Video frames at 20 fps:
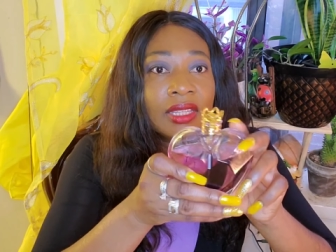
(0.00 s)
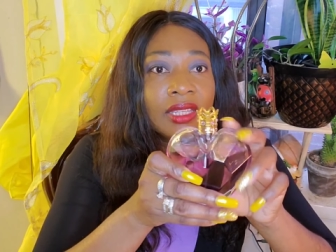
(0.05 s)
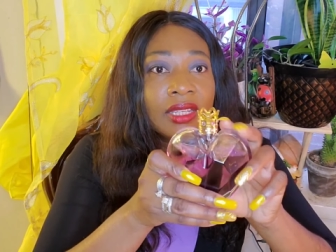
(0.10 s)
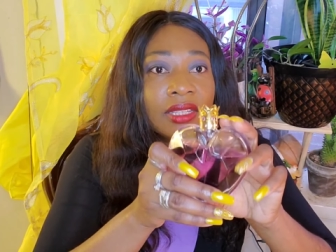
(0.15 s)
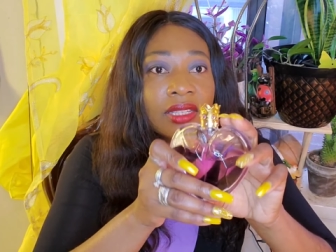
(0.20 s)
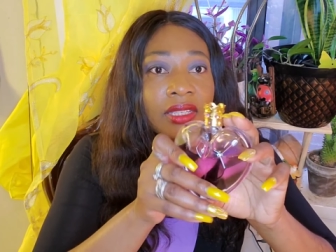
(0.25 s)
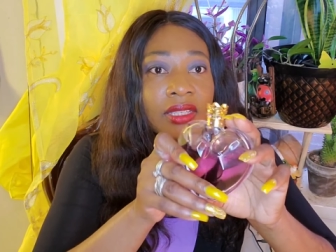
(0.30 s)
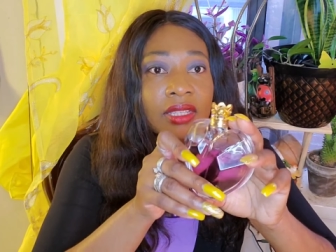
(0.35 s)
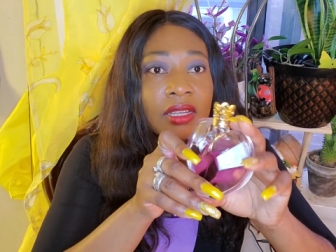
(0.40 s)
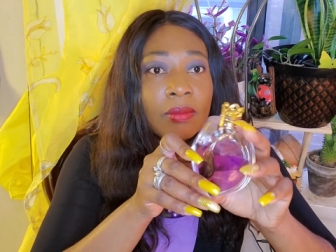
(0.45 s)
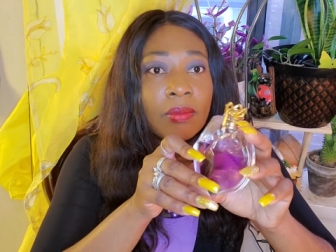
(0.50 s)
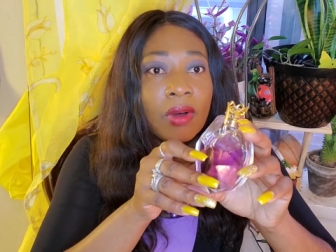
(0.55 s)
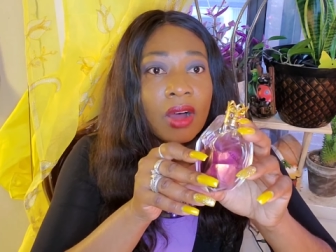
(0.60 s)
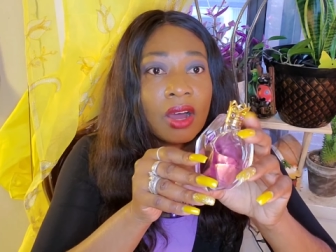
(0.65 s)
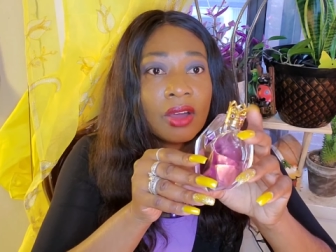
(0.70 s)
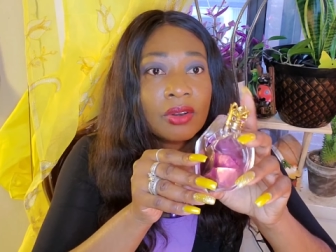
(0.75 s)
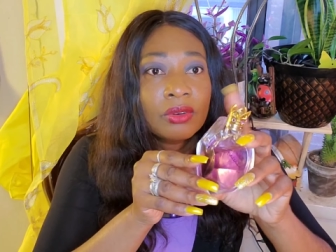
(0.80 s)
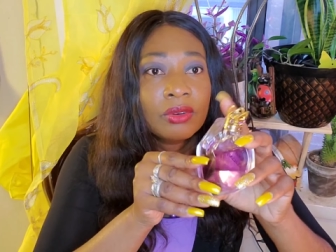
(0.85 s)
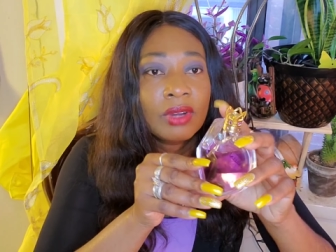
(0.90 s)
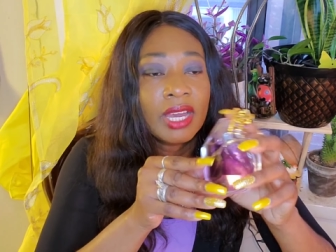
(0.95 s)
this is the
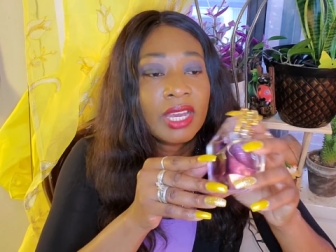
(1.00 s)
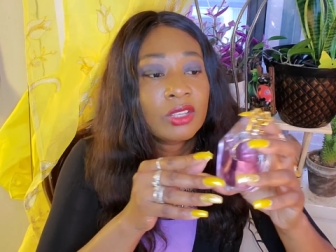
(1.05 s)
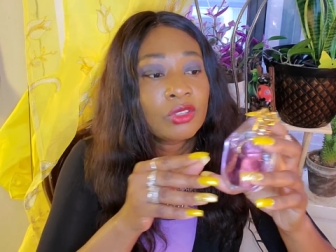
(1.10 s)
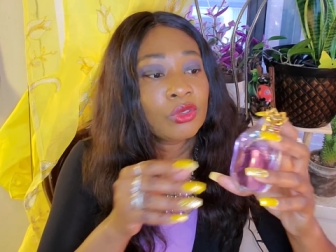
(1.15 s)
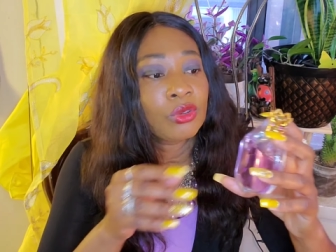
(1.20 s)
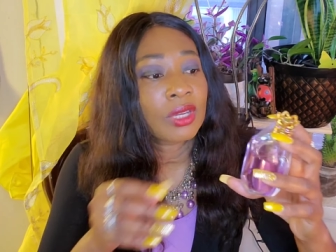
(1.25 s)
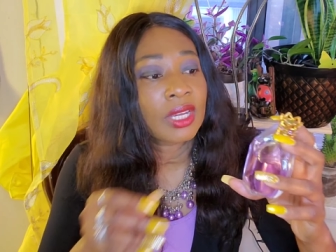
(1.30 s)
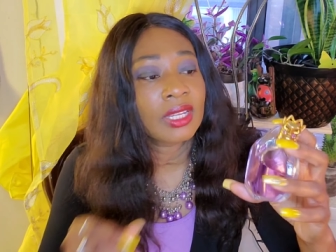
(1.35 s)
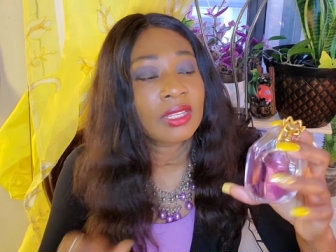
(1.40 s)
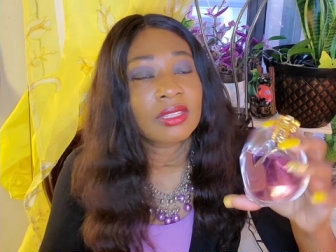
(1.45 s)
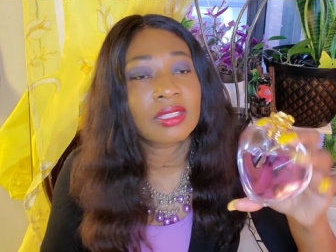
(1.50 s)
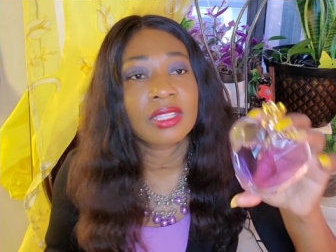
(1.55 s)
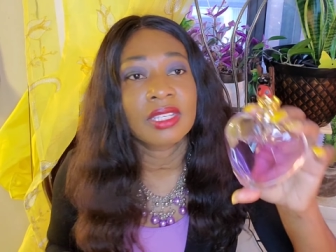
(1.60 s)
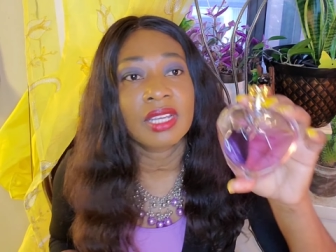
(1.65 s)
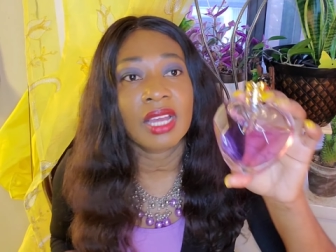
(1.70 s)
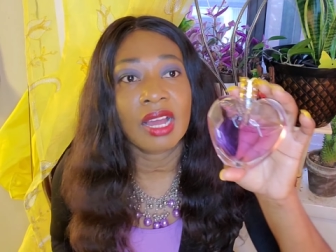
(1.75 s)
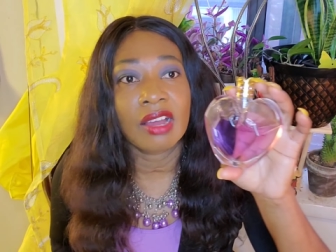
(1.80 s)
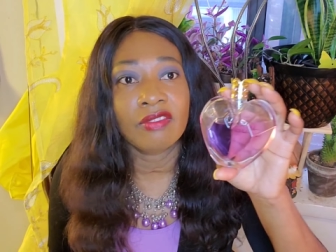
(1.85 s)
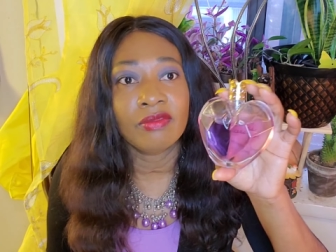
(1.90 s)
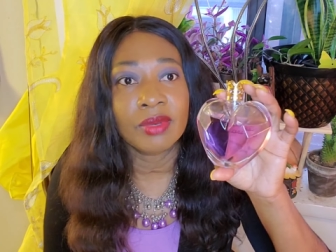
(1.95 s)
bottle as you can
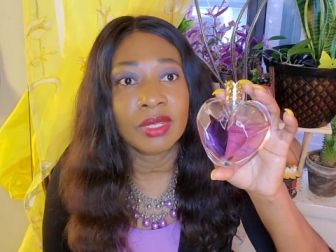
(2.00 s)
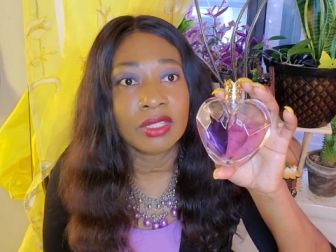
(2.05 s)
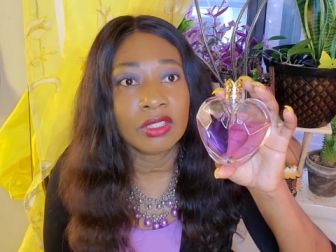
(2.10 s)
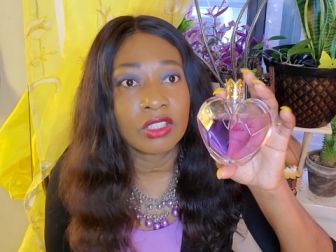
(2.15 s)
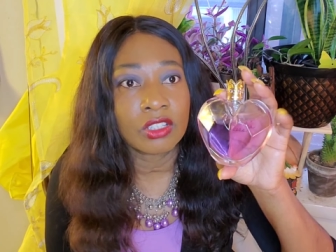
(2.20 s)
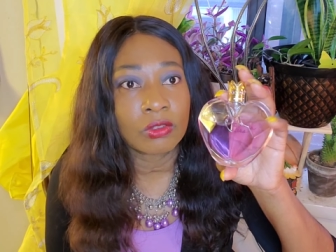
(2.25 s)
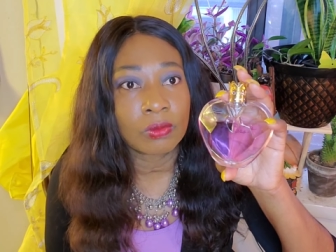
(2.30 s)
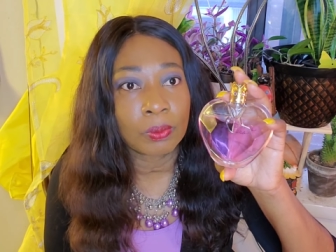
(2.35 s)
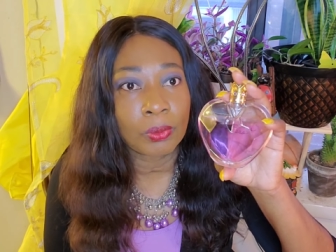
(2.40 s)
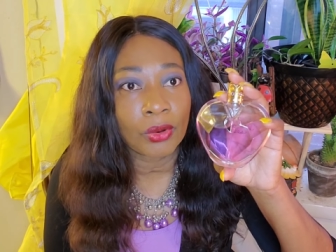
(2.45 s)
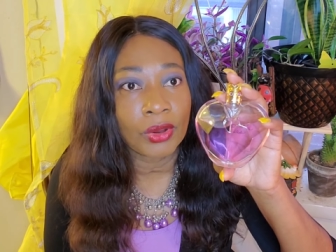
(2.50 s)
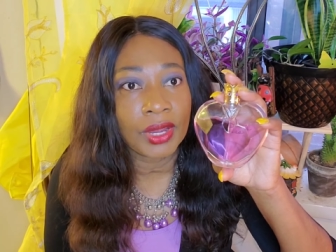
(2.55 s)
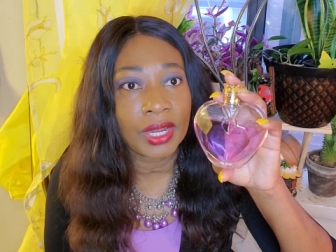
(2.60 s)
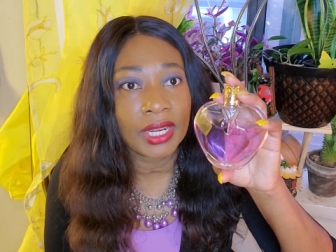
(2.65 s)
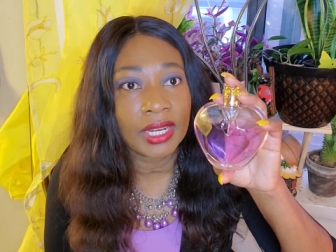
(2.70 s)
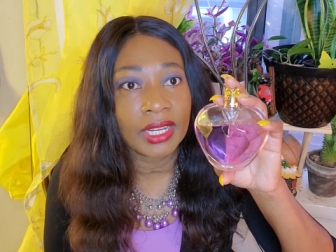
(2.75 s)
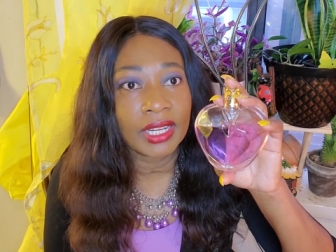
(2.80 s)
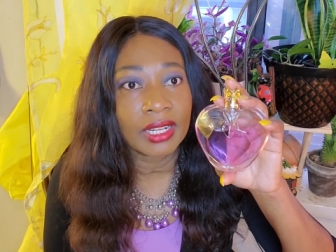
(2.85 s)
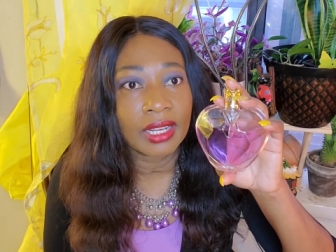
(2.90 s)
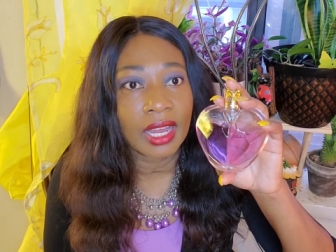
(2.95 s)
see i've been
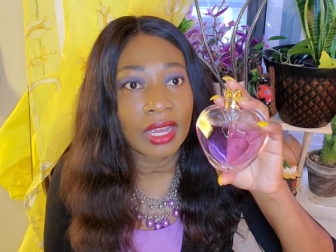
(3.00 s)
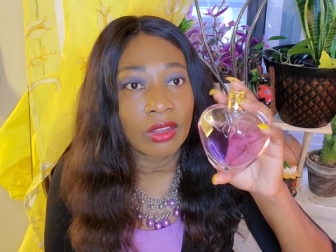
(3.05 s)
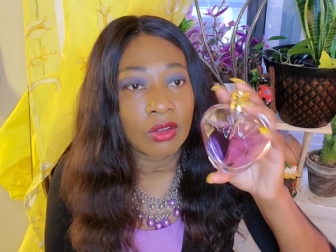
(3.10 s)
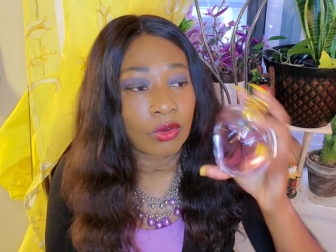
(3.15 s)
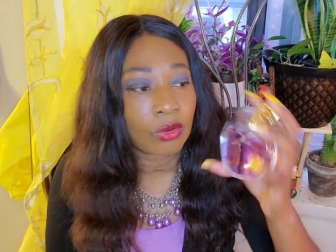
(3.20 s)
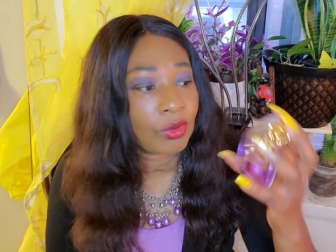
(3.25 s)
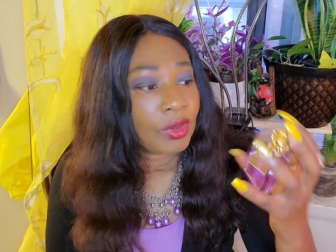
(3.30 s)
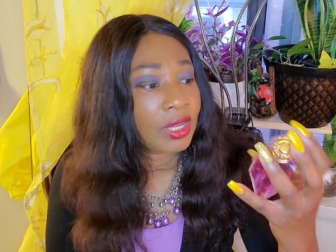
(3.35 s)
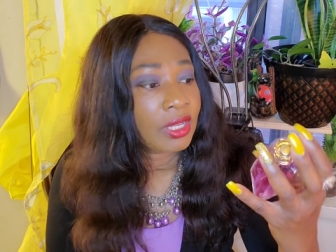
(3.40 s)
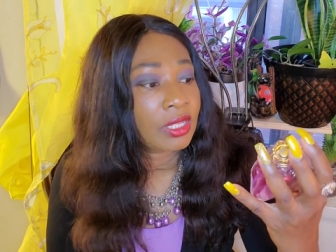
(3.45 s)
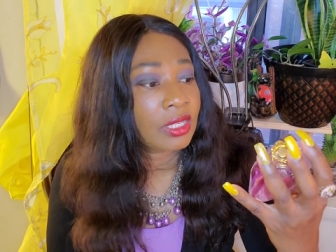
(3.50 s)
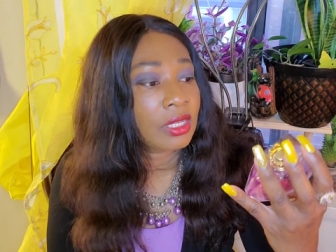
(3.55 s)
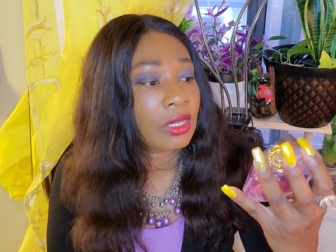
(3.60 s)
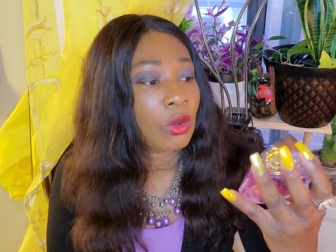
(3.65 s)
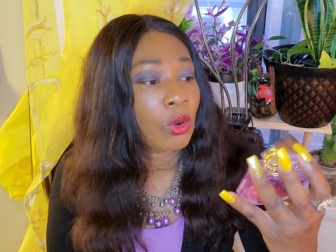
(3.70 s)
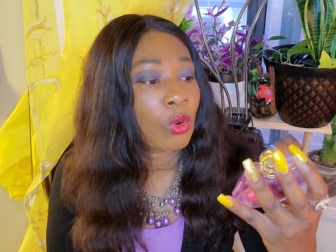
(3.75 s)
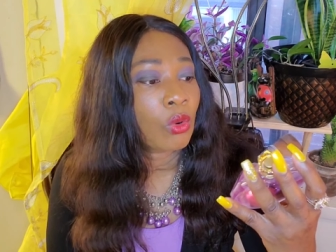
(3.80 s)
spraying it like crazy